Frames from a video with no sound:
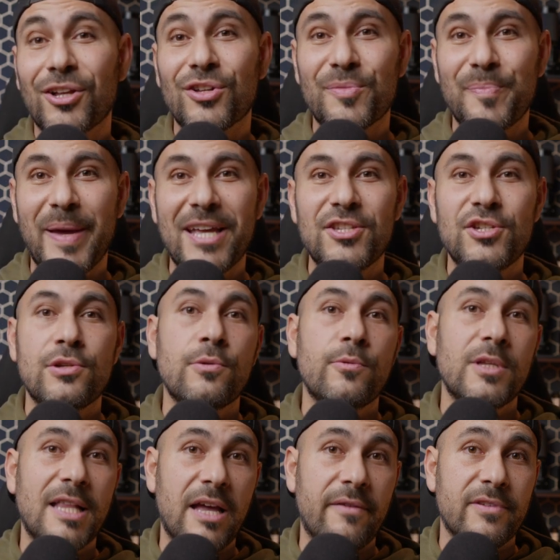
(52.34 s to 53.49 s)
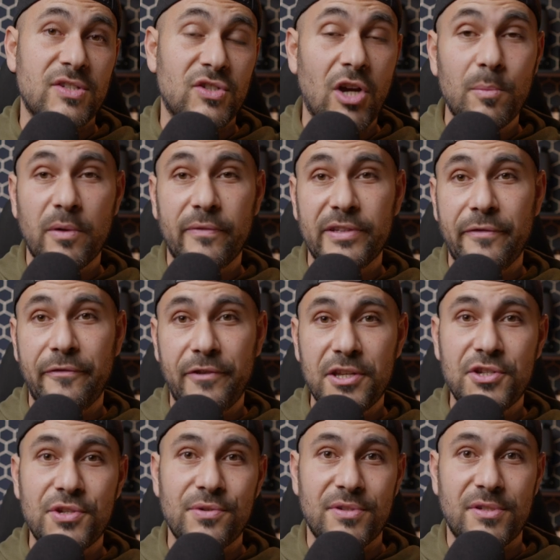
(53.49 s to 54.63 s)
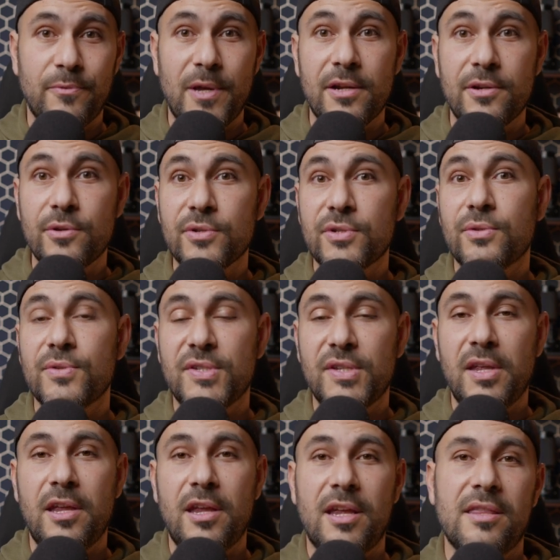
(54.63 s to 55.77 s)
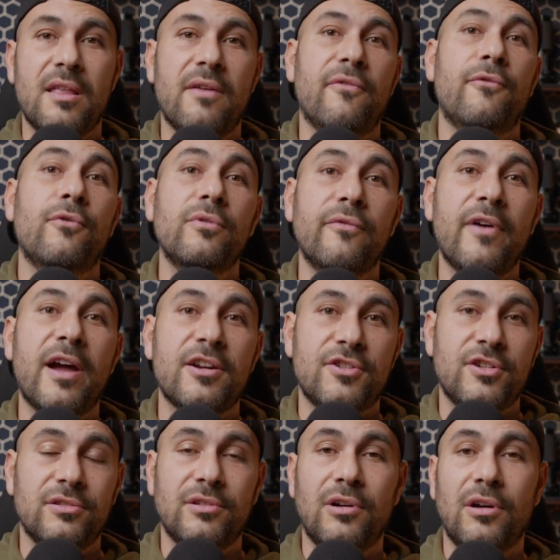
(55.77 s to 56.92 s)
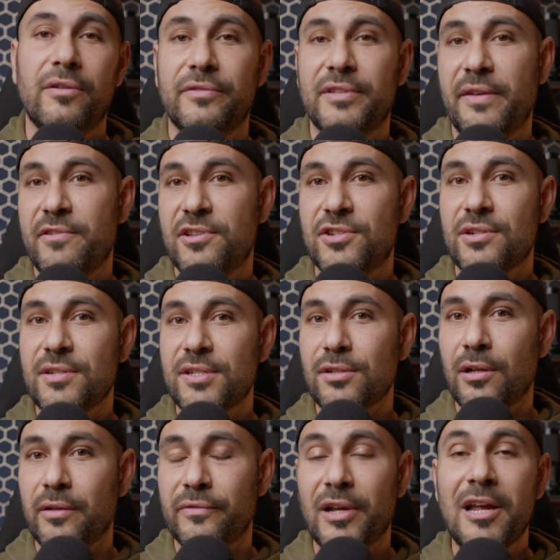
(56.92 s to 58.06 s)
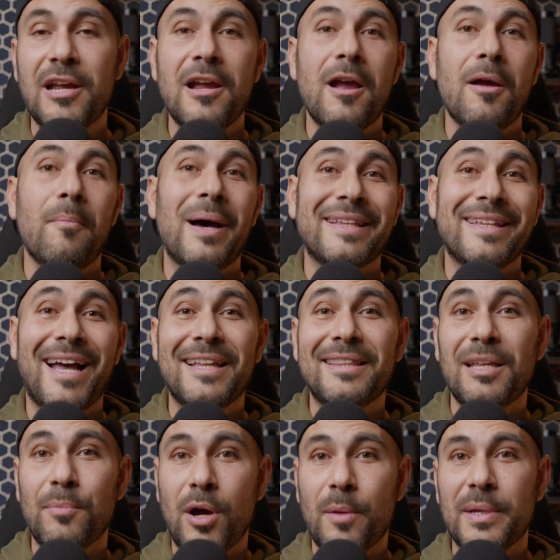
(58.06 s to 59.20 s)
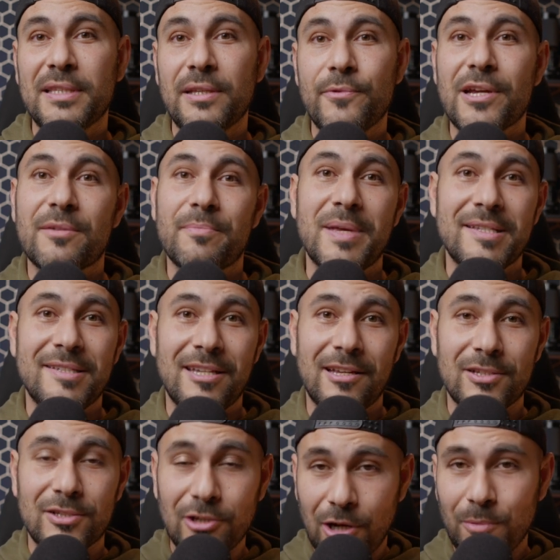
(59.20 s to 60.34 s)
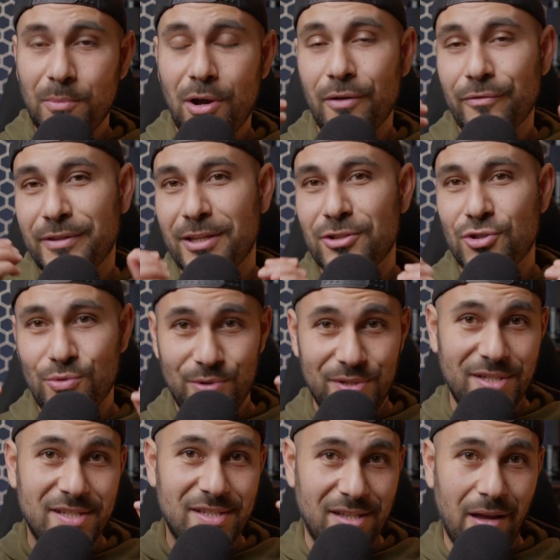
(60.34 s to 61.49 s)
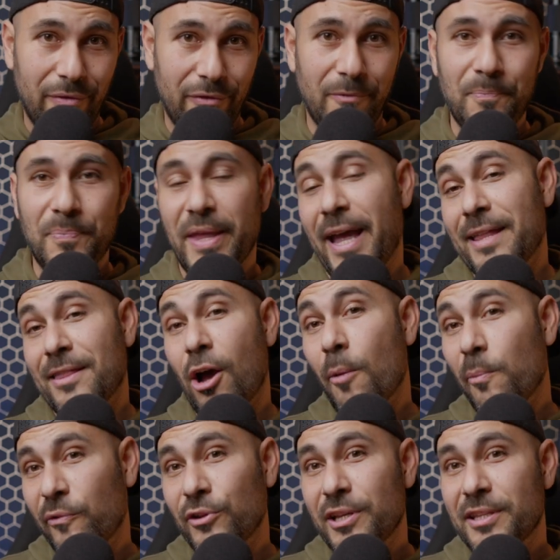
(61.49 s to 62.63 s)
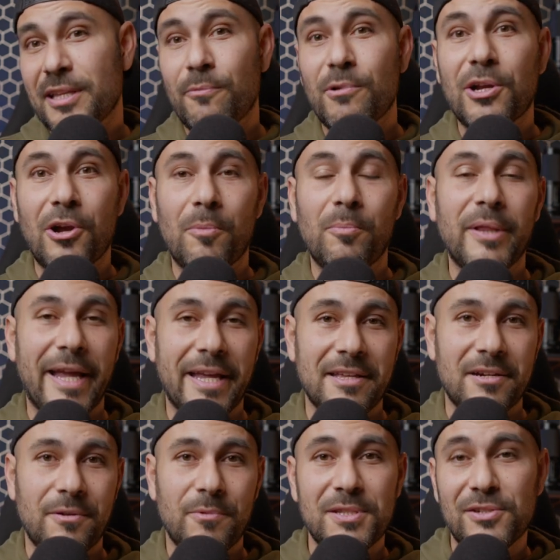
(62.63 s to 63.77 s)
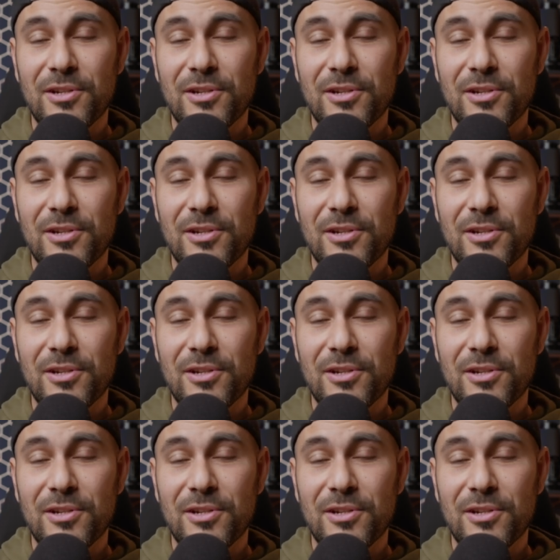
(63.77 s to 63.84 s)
color page, you will have some of the features we are used to see in the full version of DaVinci Resolve, but at the moment we are missing some of the juicy stuff, and hopefully they will come later with